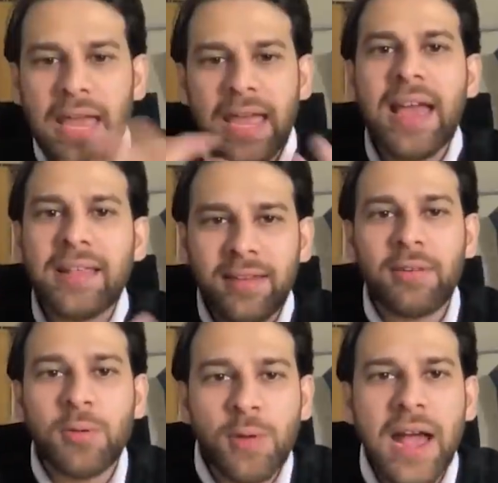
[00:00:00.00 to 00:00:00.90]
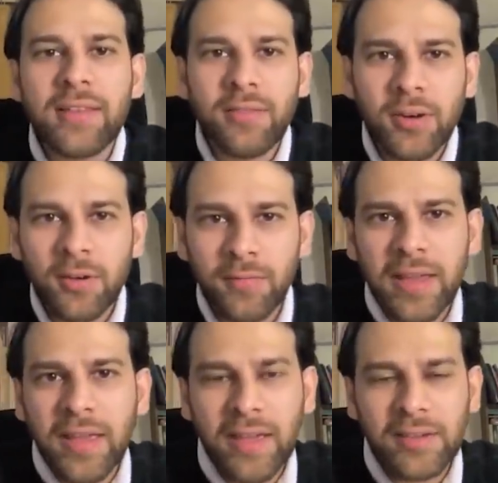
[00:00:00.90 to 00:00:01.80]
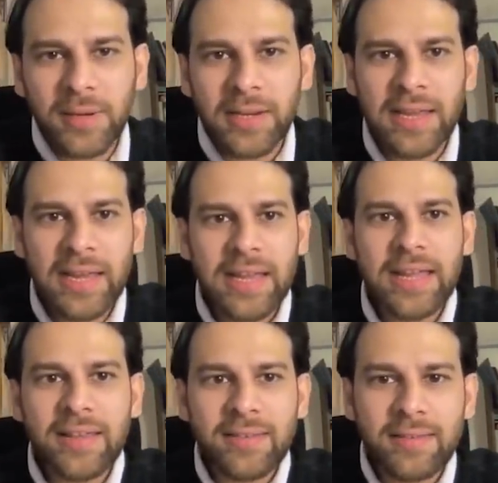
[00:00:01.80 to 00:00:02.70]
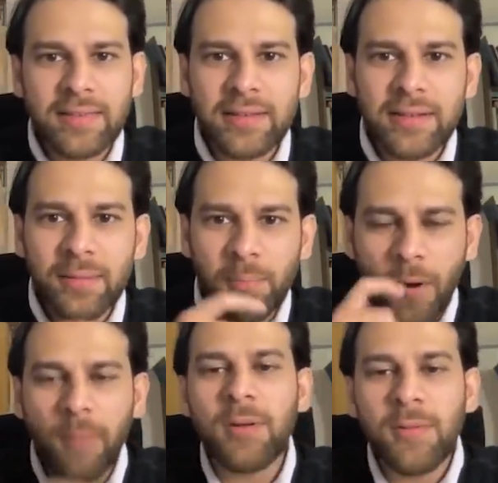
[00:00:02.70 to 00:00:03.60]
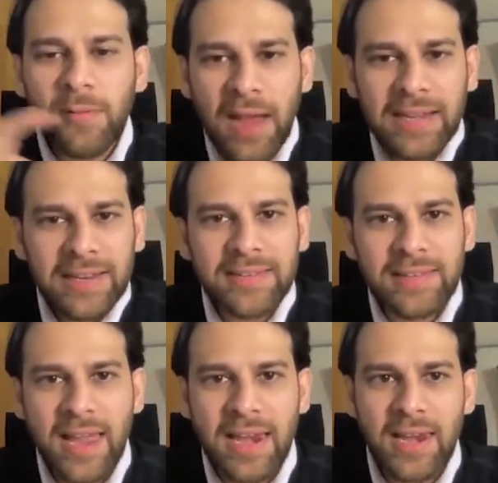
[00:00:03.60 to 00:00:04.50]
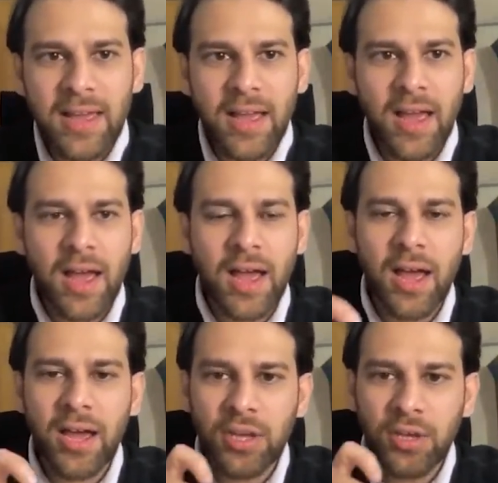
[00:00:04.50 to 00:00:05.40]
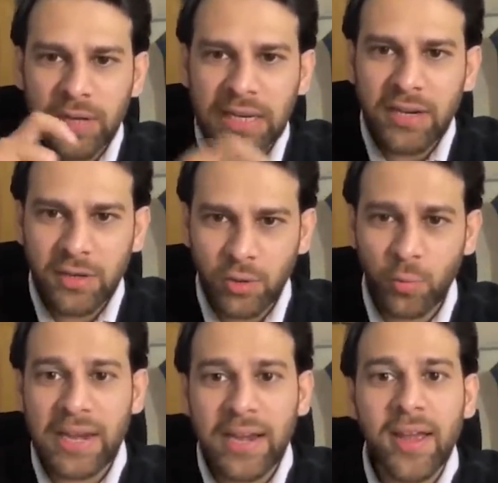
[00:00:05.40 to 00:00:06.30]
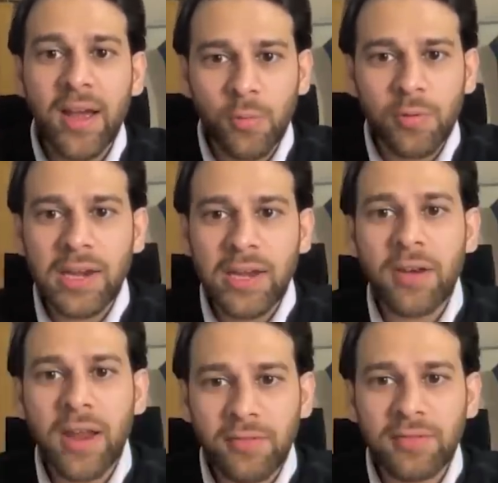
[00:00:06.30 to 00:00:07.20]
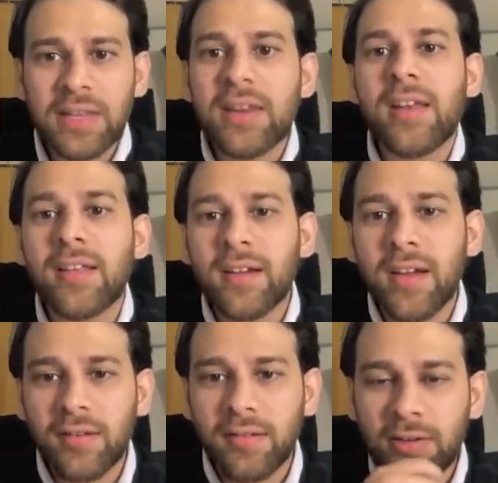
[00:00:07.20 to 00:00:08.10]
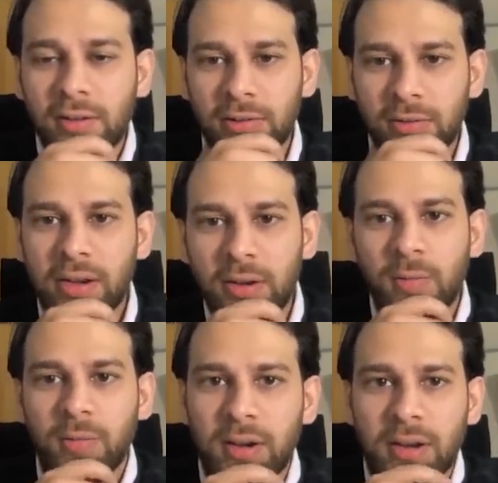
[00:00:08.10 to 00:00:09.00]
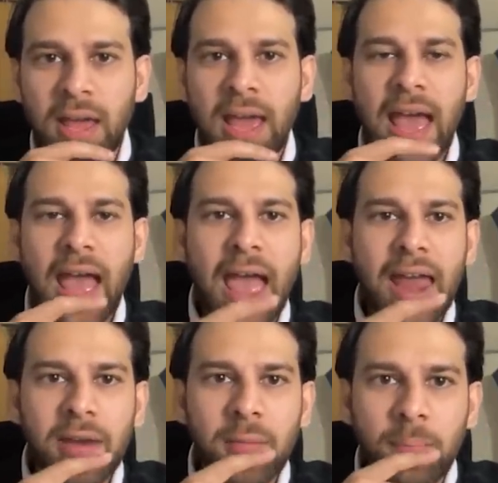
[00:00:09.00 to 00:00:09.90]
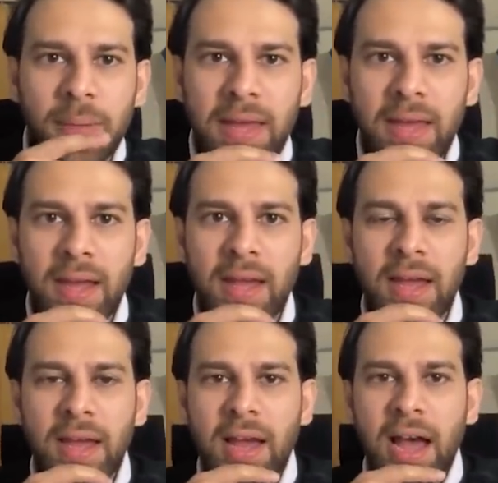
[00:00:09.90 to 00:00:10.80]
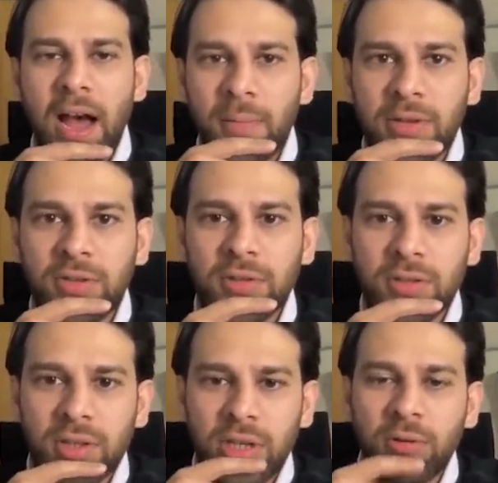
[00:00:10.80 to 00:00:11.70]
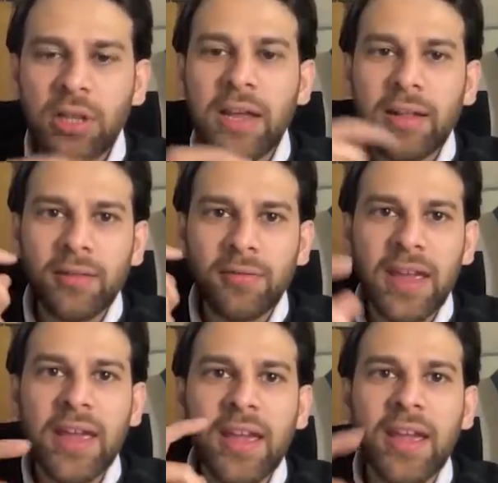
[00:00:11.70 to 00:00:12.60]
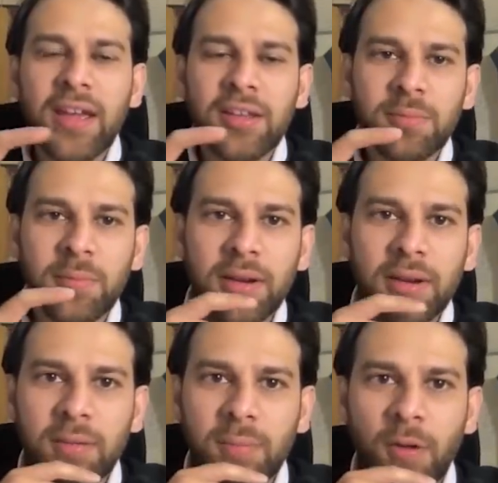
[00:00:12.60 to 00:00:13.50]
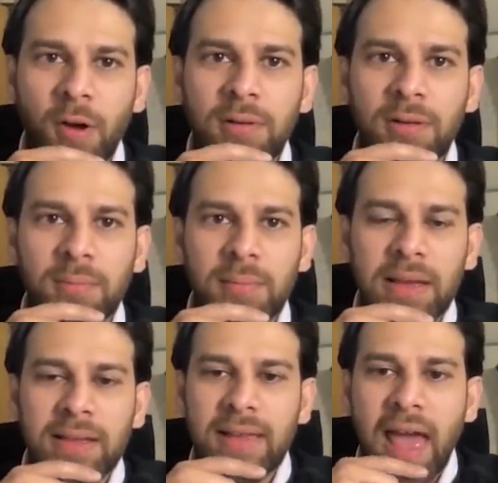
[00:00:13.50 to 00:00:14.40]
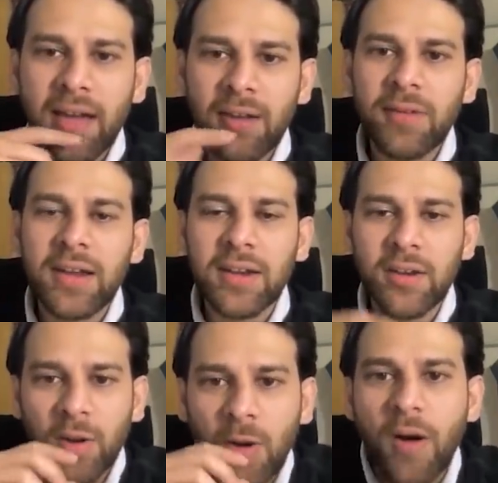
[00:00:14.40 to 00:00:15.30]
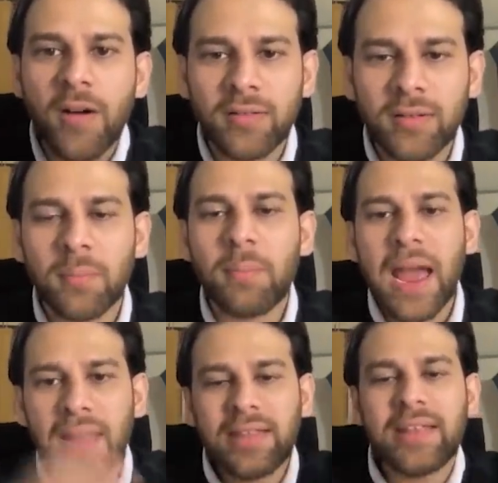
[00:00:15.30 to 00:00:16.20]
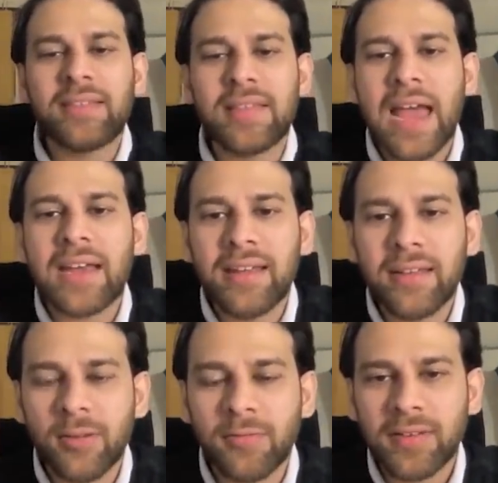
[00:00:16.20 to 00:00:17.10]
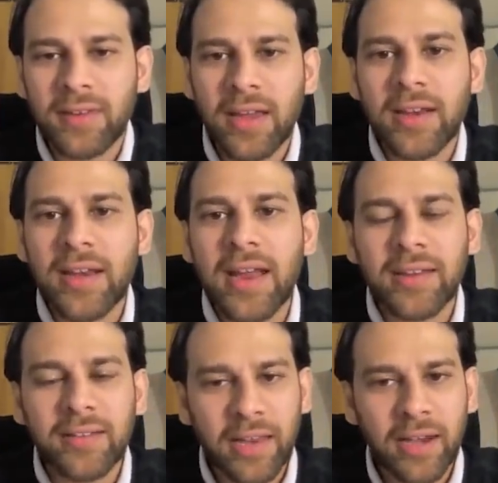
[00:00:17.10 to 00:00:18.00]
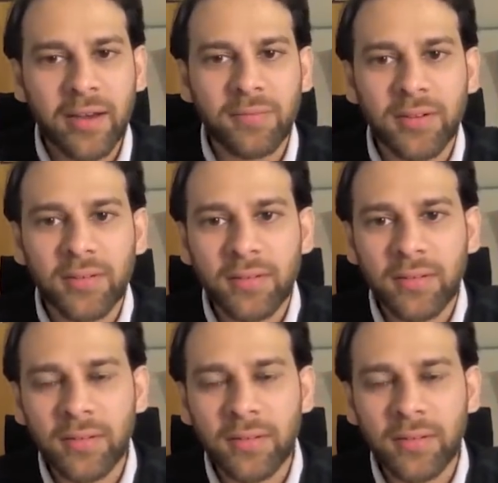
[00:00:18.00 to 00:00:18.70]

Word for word: a as someone who has worked on fake engagement is the problem of it cell uh, unique to India only, or have you seen in other countries also in your work? And B, how much do you think the fake engagement problem is aggravated or caused by these IT sophisticated IT cell networks?